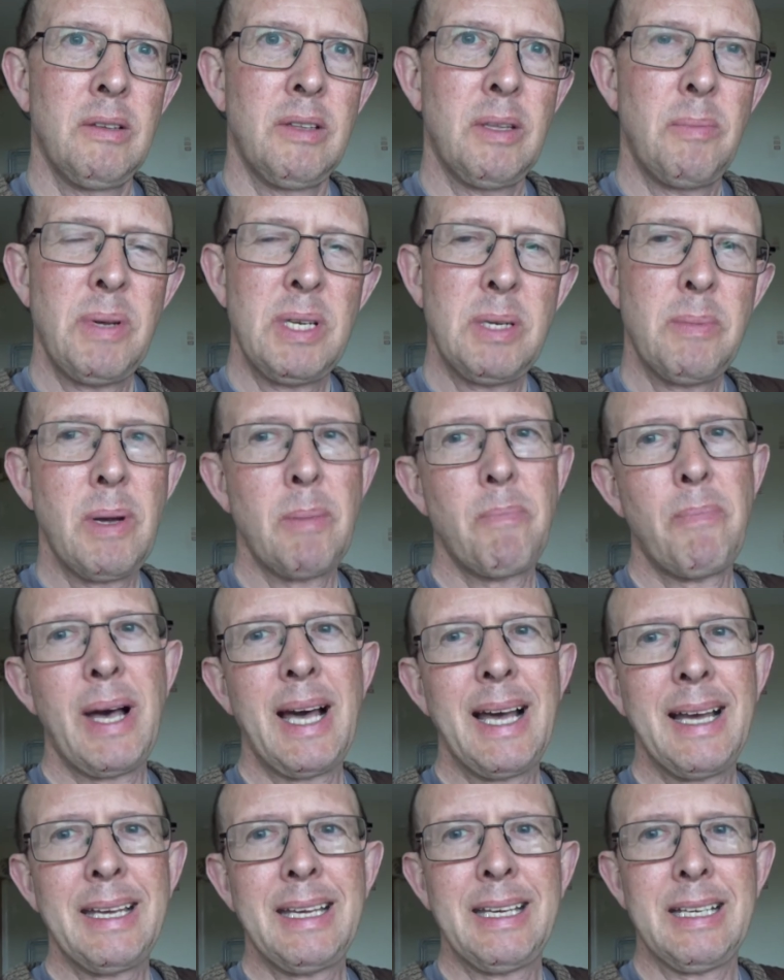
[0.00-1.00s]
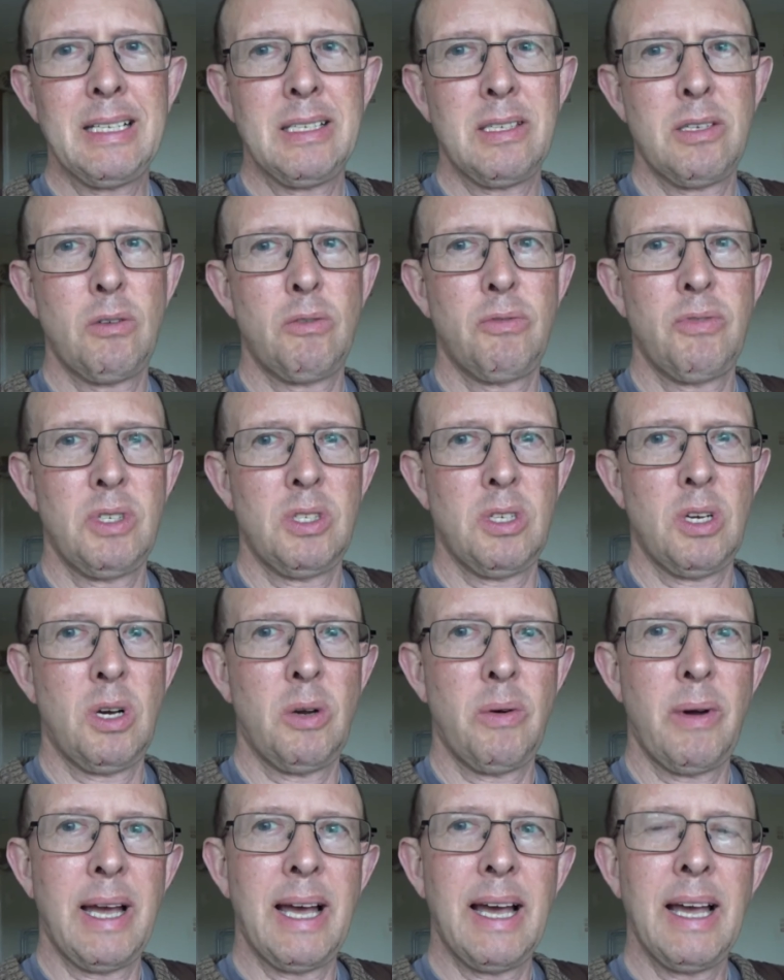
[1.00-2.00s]
The bit about buying stuff is
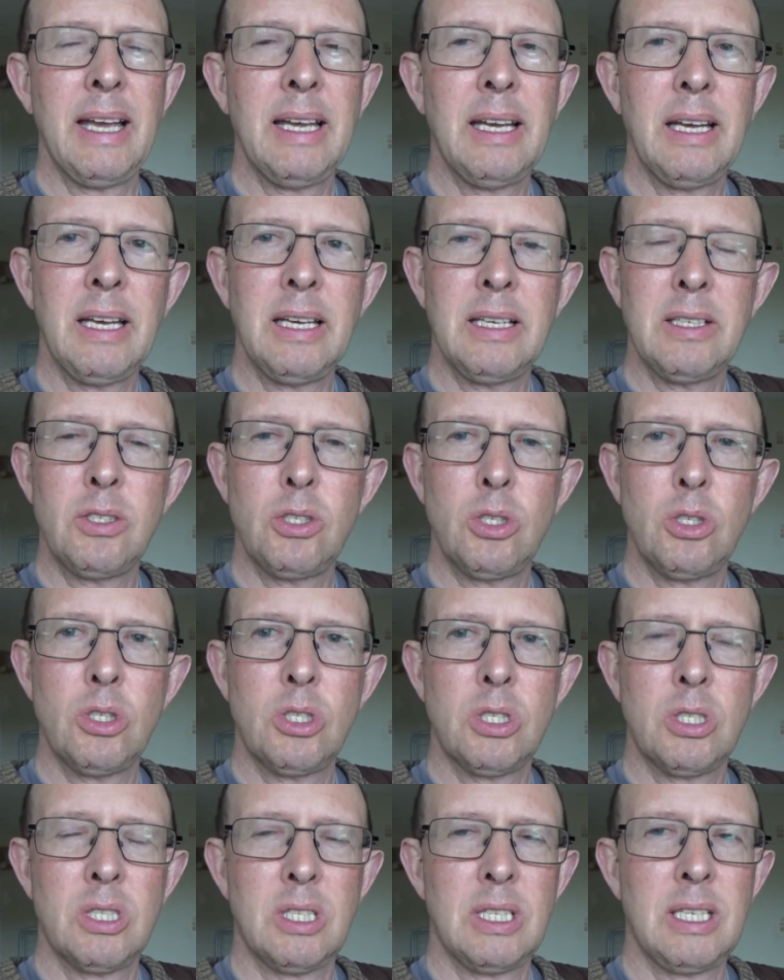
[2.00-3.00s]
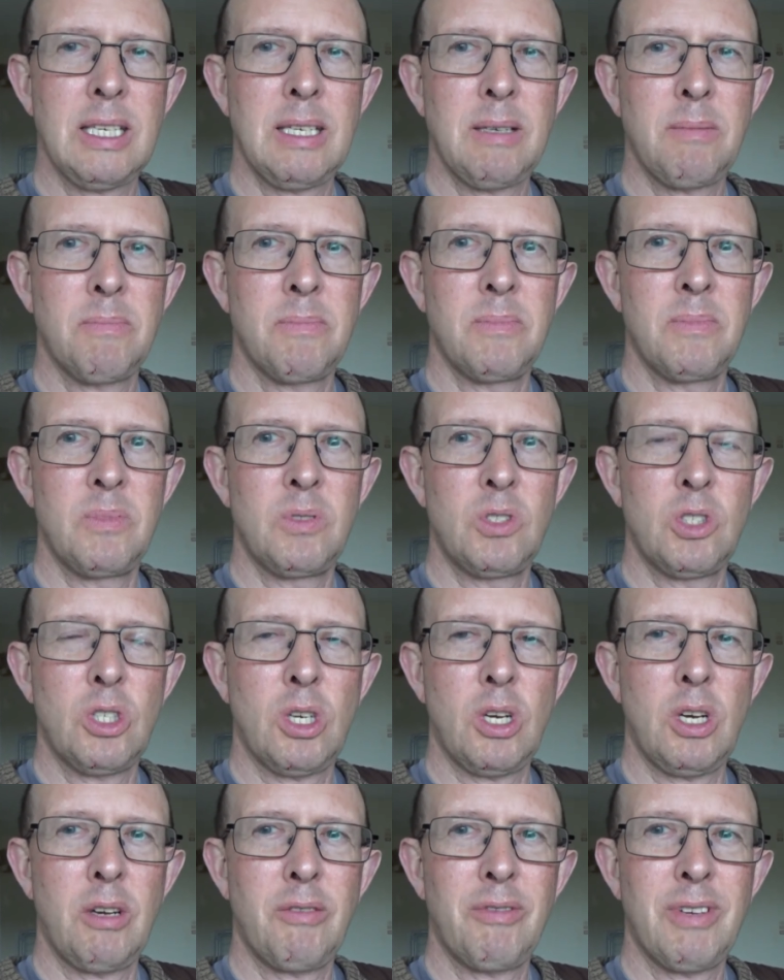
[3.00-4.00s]
all right. It's just the
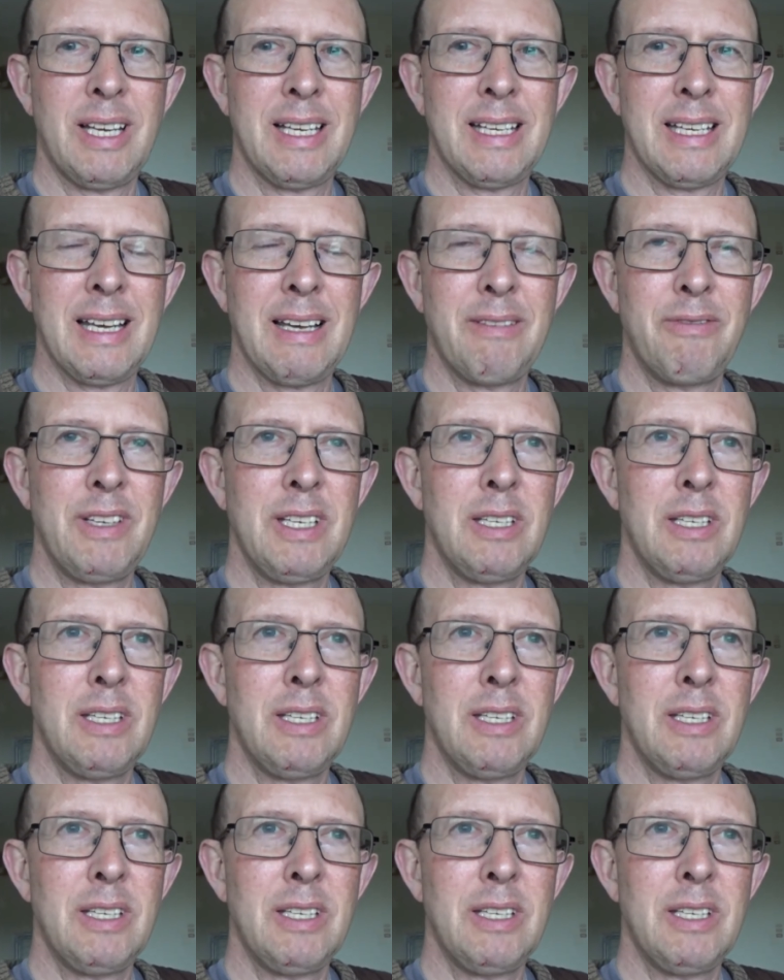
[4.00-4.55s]
sort of like,